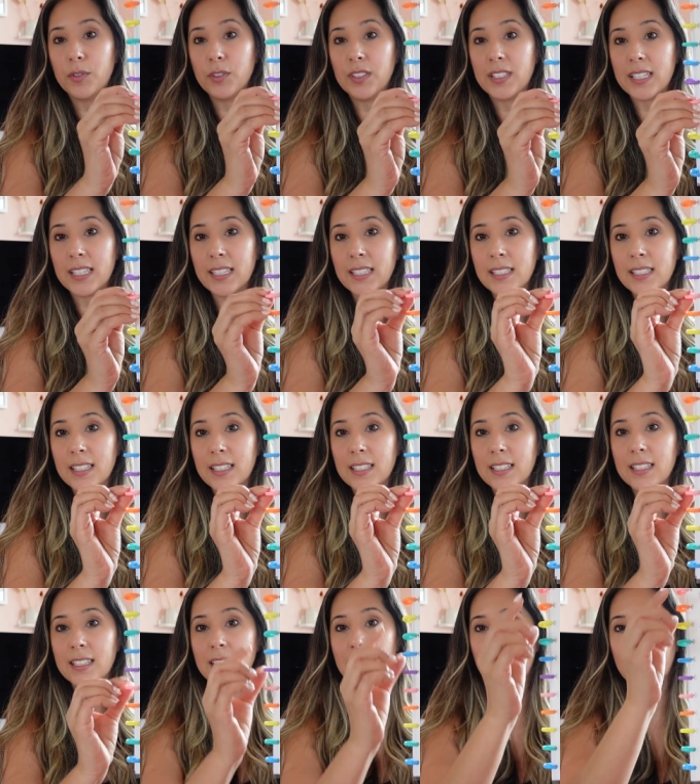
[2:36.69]

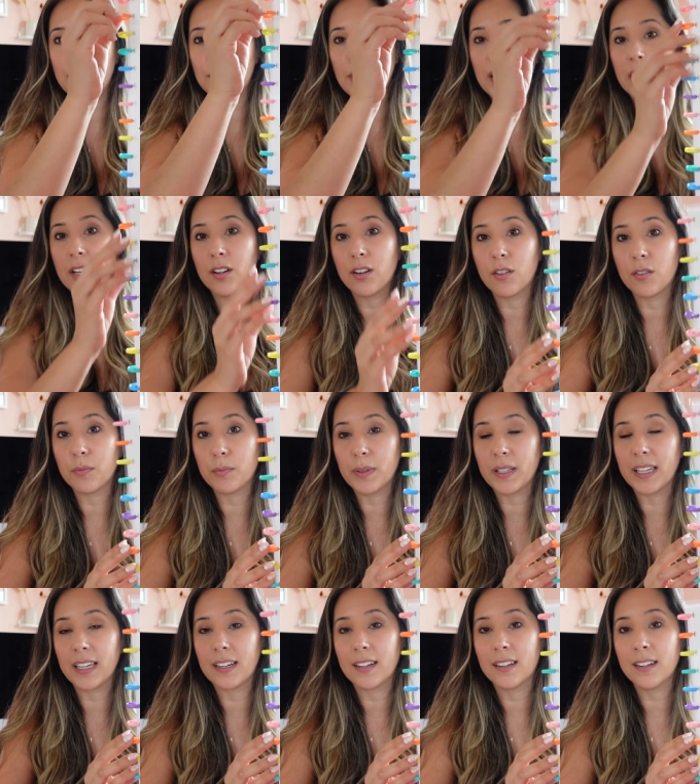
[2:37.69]
discs and make your own
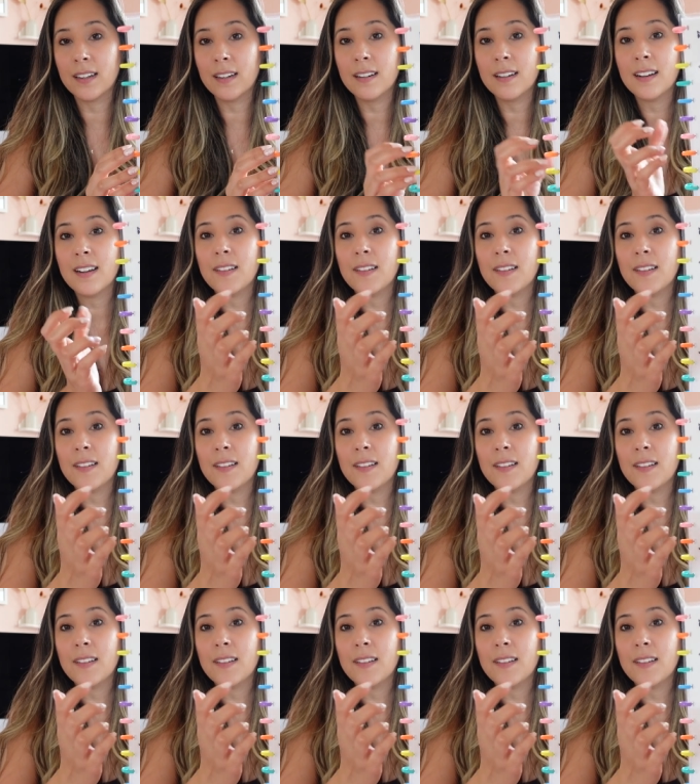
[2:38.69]
planner.